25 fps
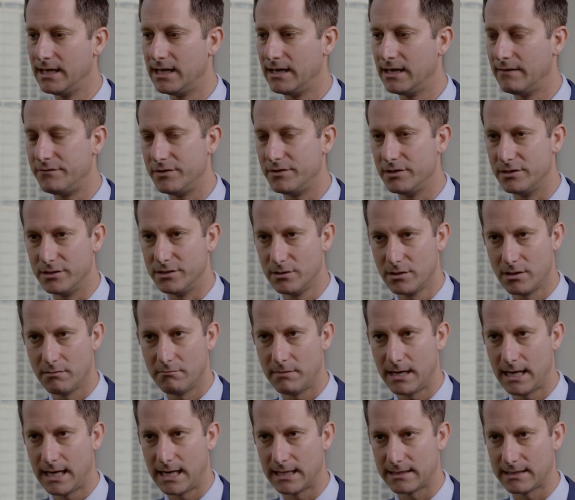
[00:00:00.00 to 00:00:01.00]
if you do the
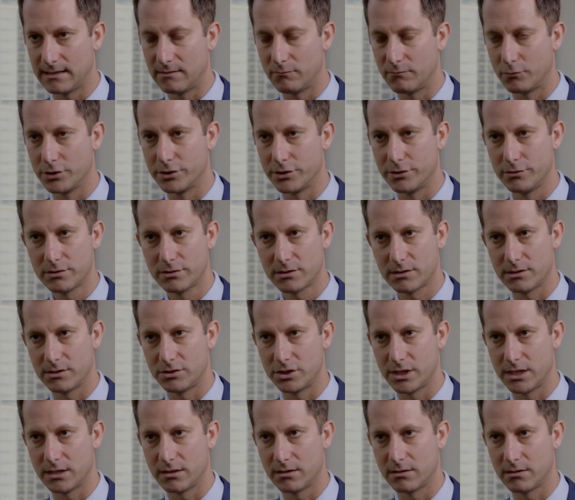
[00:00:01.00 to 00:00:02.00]
math and reduce the
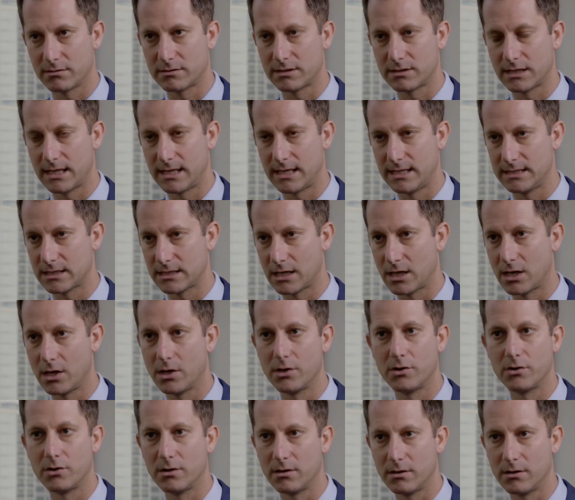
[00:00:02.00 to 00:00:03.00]
jail size
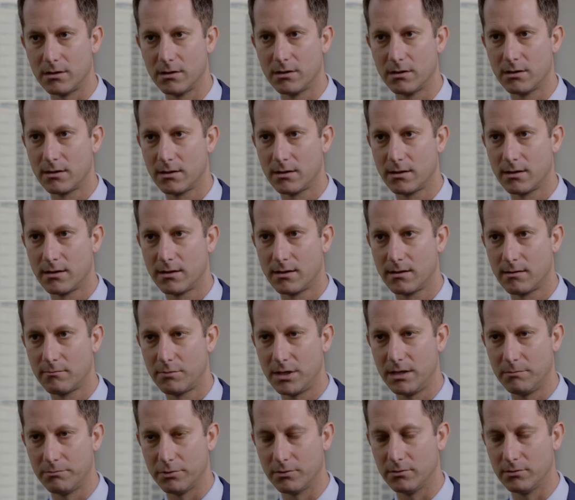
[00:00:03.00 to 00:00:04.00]
100
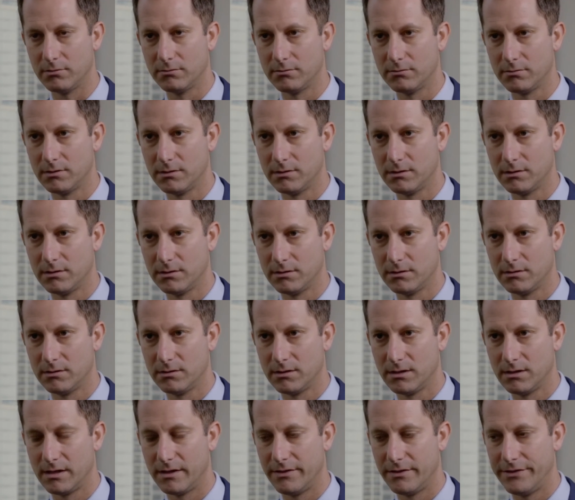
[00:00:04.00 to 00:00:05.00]
people,
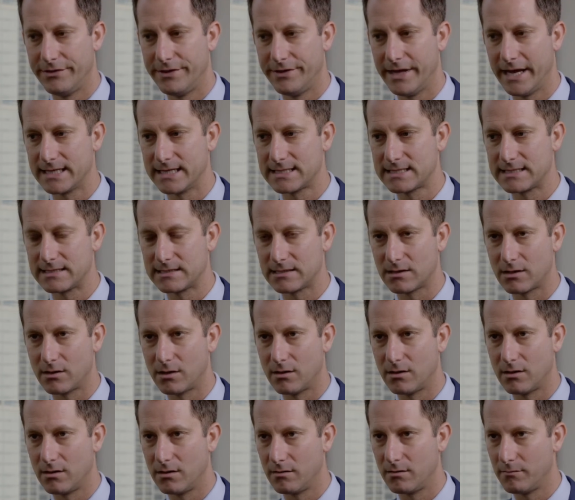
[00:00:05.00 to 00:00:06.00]
that's
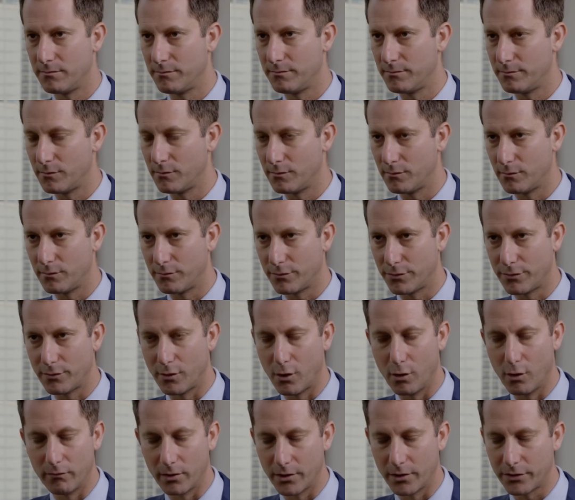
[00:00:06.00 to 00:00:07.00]

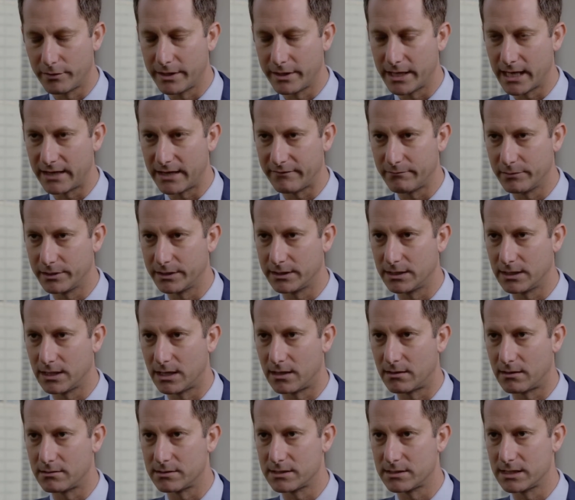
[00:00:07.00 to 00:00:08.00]
over $3.5 million
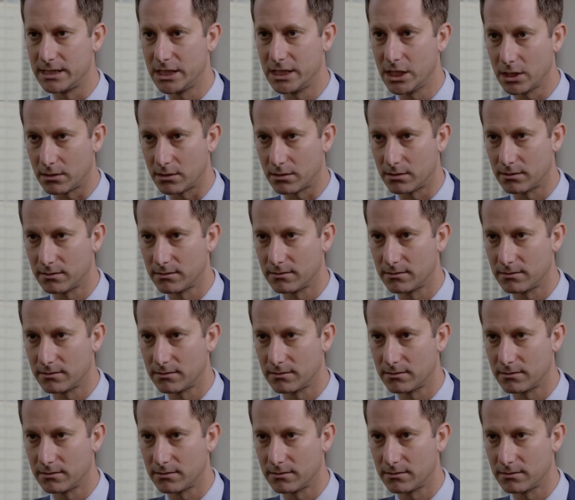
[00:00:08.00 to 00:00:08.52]
a year.